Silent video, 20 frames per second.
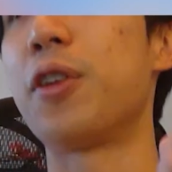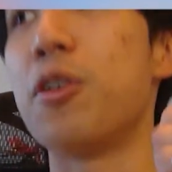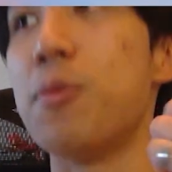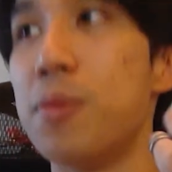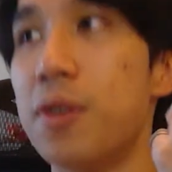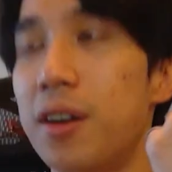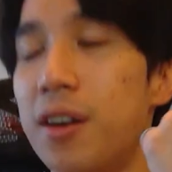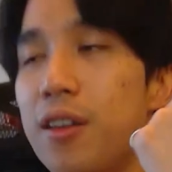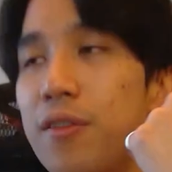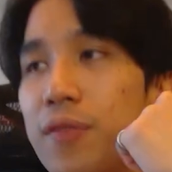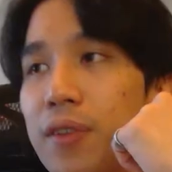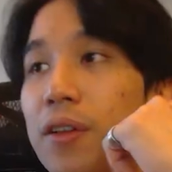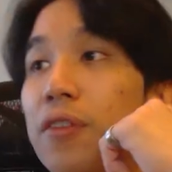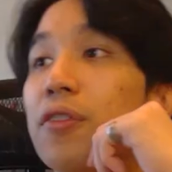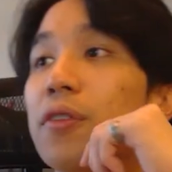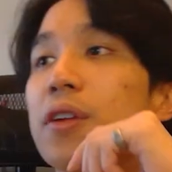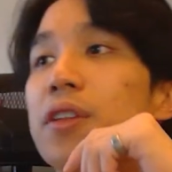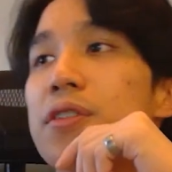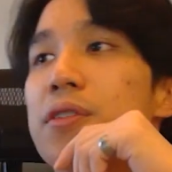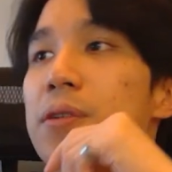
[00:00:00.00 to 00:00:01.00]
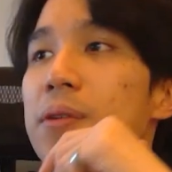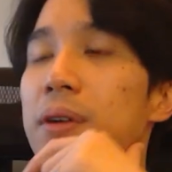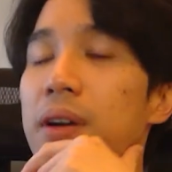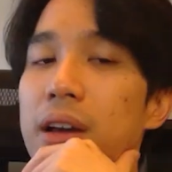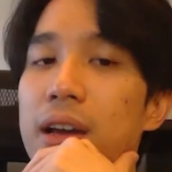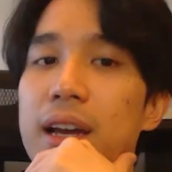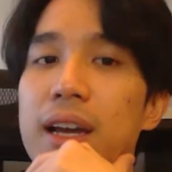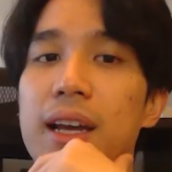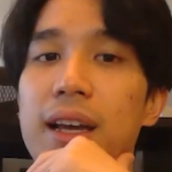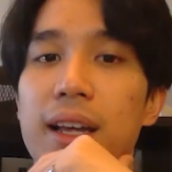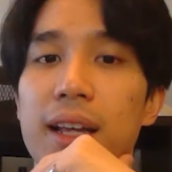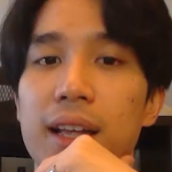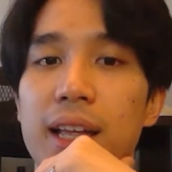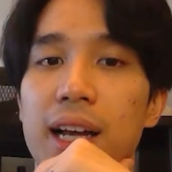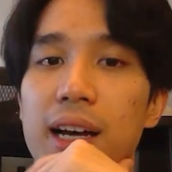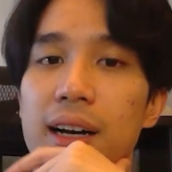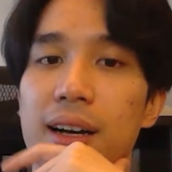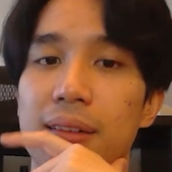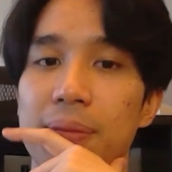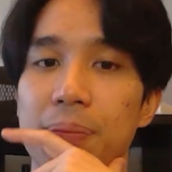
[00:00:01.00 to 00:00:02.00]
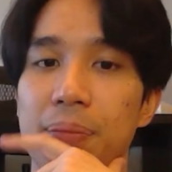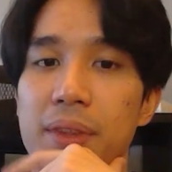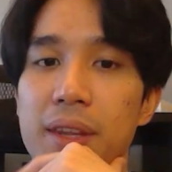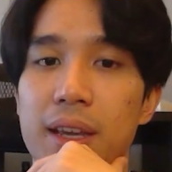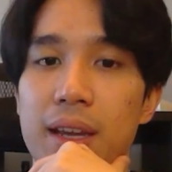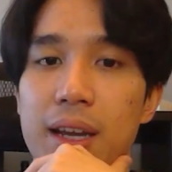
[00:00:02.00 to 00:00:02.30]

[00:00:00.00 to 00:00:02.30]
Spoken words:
community, feel free to. And